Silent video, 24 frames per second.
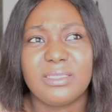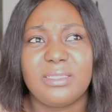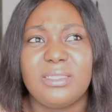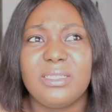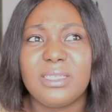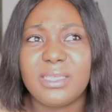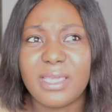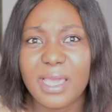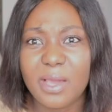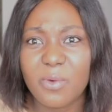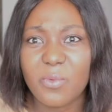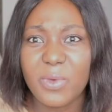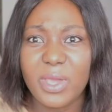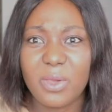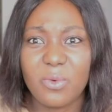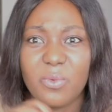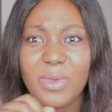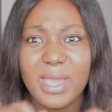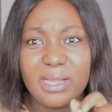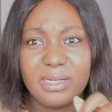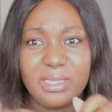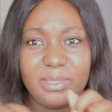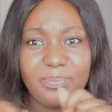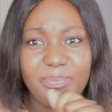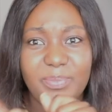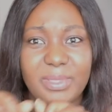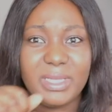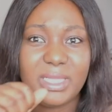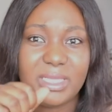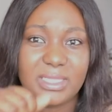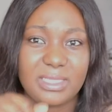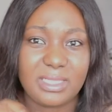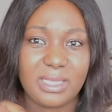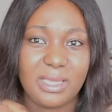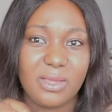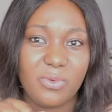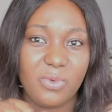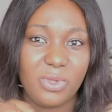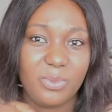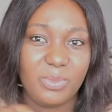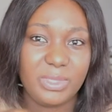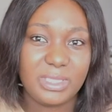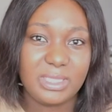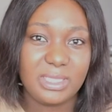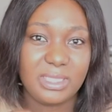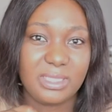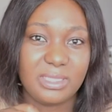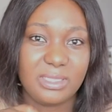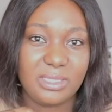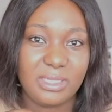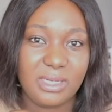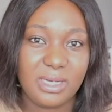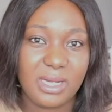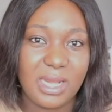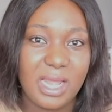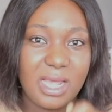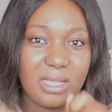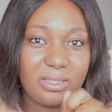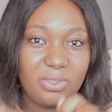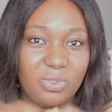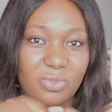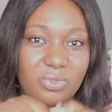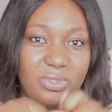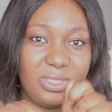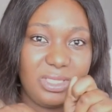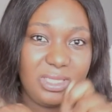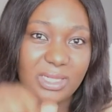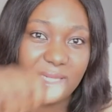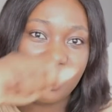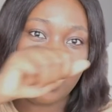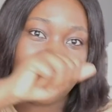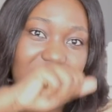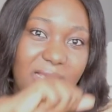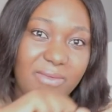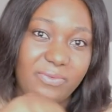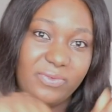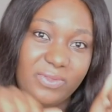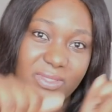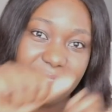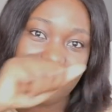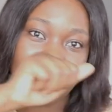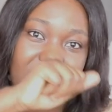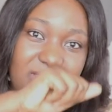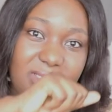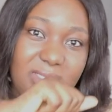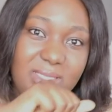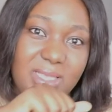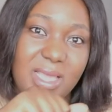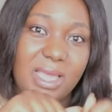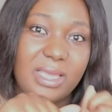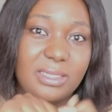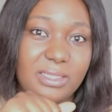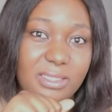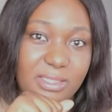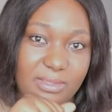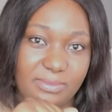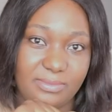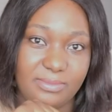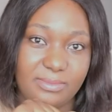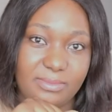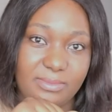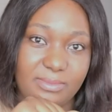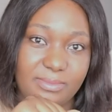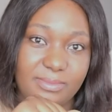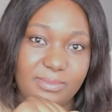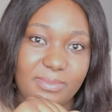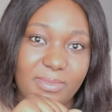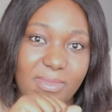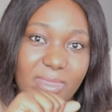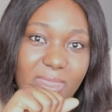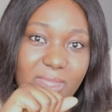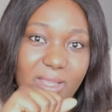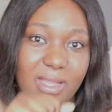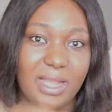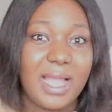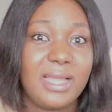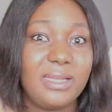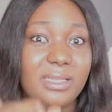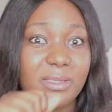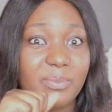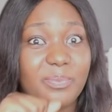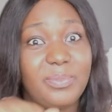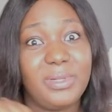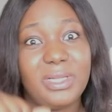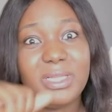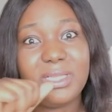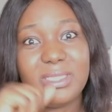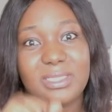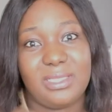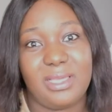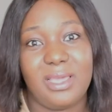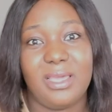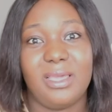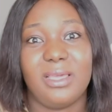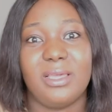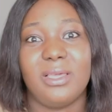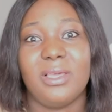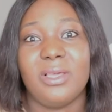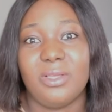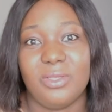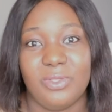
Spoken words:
The getaway where the plate air, we be say now to the left side, at the plate air.